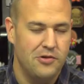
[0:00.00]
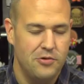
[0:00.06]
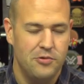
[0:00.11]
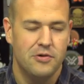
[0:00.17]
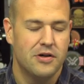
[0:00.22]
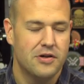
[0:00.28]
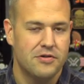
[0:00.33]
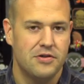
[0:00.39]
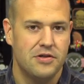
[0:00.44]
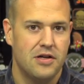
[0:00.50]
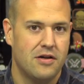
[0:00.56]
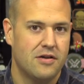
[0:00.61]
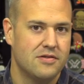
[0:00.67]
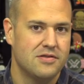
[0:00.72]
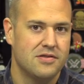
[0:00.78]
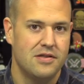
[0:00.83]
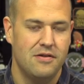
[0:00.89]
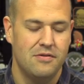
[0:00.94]
200
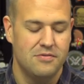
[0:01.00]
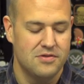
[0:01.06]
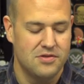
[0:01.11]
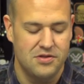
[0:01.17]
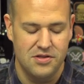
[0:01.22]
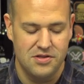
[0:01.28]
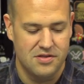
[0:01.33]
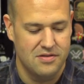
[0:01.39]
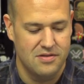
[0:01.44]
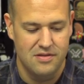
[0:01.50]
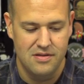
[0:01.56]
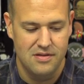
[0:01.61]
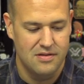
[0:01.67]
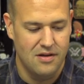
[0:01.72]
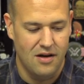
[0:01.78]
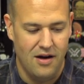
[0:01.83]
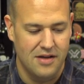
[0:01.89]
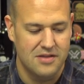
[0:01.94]
yards. It was just
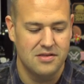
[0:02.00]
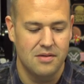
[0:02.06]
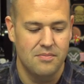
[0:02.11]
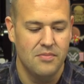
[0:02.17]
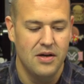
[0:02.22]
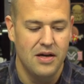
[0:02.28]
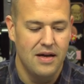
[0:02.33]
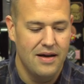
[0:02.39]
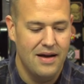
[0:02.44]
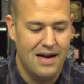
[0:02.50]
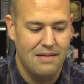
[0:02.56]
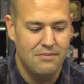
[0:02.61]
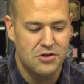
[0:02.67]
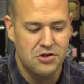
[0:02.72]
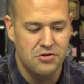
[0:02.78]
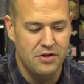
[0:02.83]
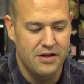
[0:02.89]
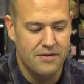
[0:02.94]
awesome. And I'm
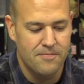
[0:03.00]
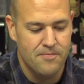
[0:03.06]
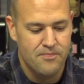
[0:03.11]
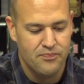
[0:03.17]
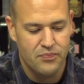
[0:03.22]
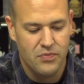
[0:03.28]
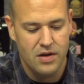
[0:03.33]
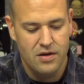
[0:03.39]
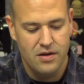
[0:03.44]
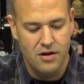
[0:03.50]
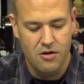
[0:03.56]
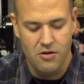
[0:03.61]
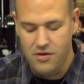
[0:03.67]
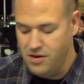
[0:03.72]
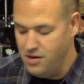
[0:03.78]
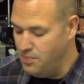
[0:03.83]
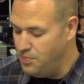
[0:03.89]
shooting, you know, the